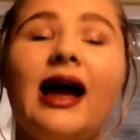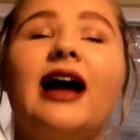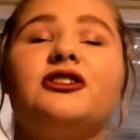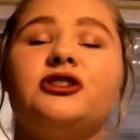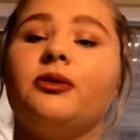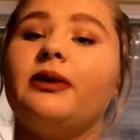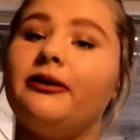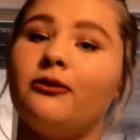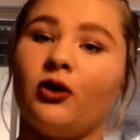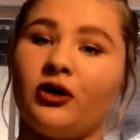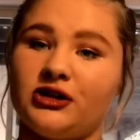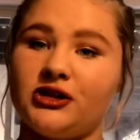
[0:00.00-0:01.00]
As you read
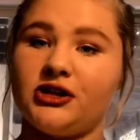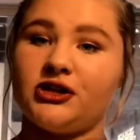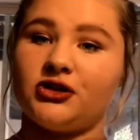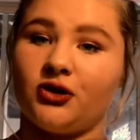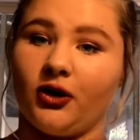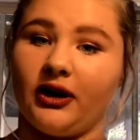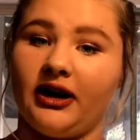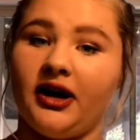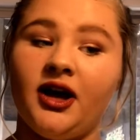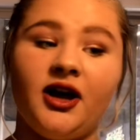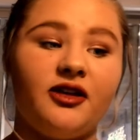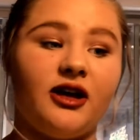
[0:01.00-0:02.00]
more into the story,
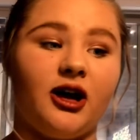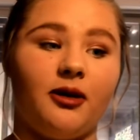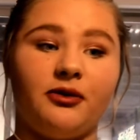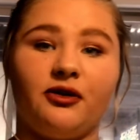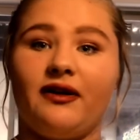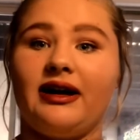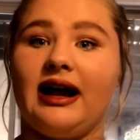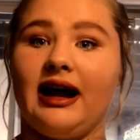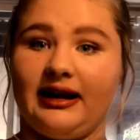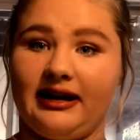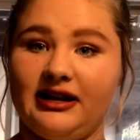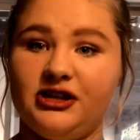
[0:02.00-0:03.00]
you'll find
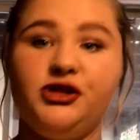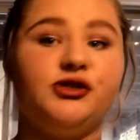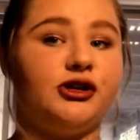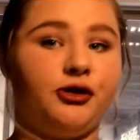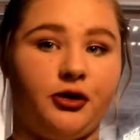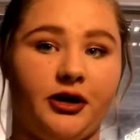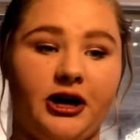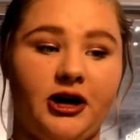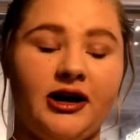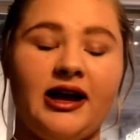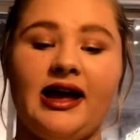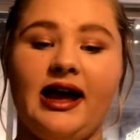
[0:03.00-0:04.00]
Atticus, who's a
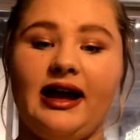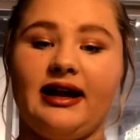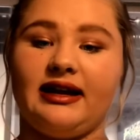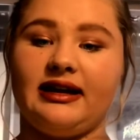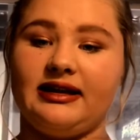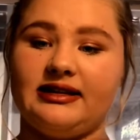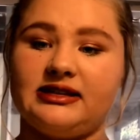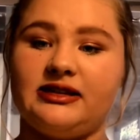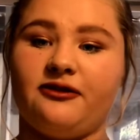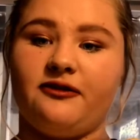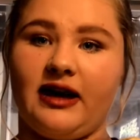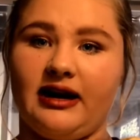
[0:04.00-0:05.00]
lawyer, and he's
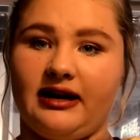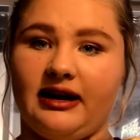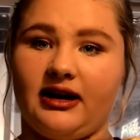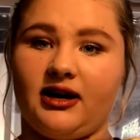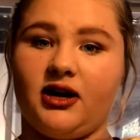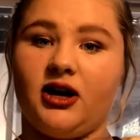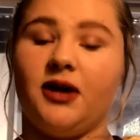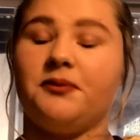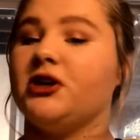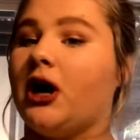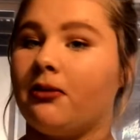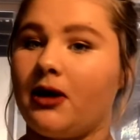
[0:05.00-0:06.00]
defending
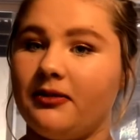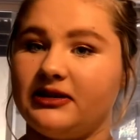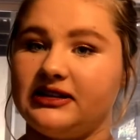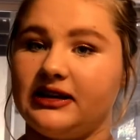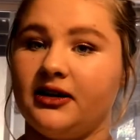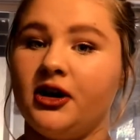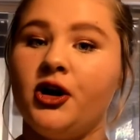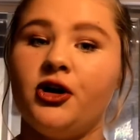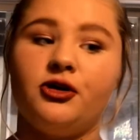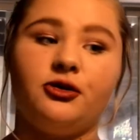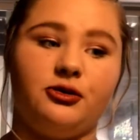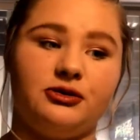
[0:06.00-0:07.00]
Tom Robinson,
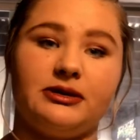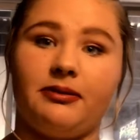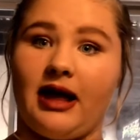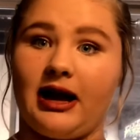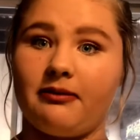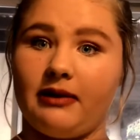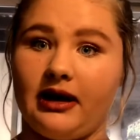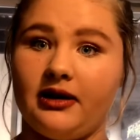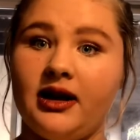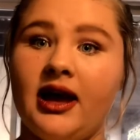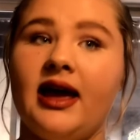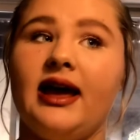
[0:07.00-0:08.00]
who's a black
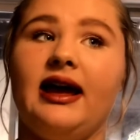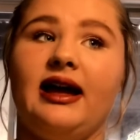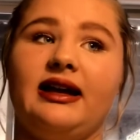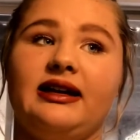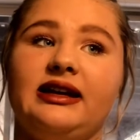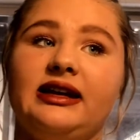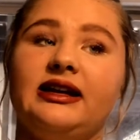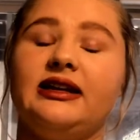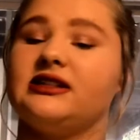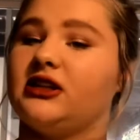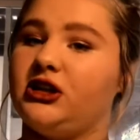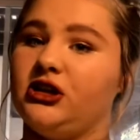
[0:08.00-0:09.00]
man, and he
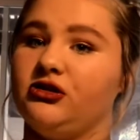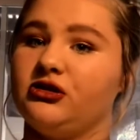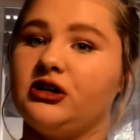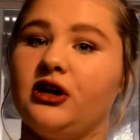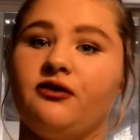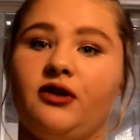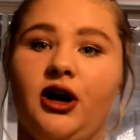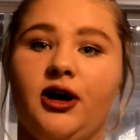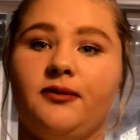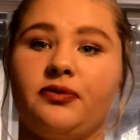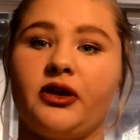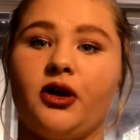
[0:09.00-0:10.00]
is accused of
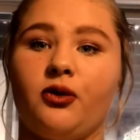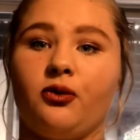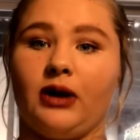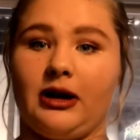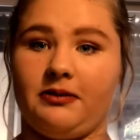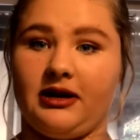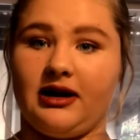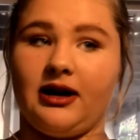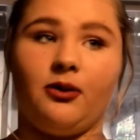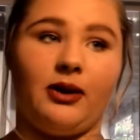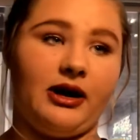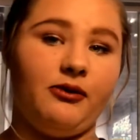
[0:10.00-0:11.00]
raping
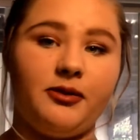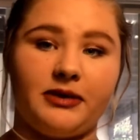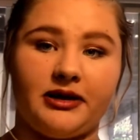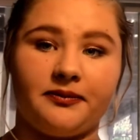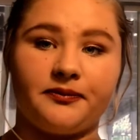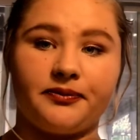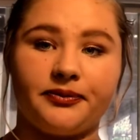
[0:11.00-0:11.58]
a white woman.